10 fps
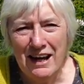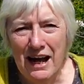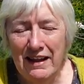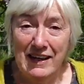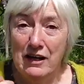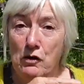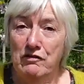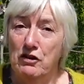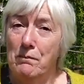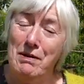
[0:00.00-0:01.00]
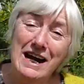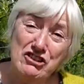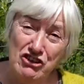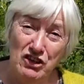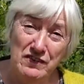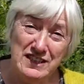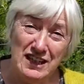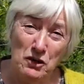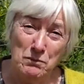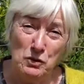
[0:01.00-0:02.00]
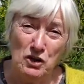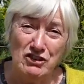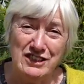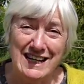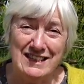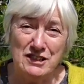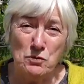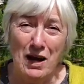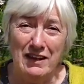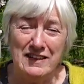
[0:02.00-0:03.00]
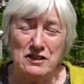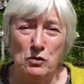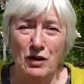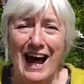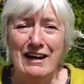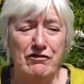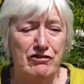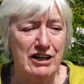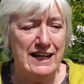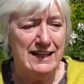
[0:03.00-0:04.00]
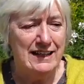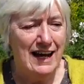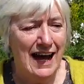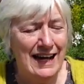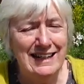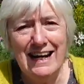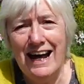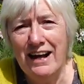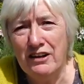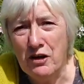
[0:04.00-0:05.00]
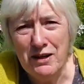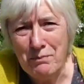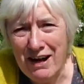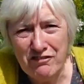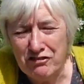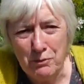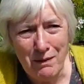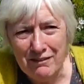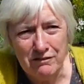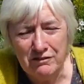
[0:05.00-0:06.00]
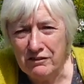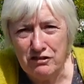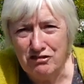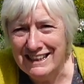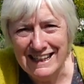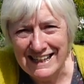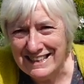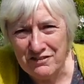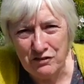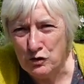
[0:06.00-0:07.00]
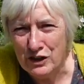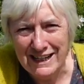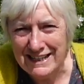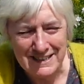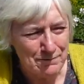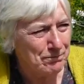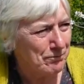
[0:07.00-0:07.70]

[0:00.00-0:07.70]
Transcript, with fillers: And then over on Patreon there's a lot more content as well that's all ad-free, and uh, going back for about three years, four years.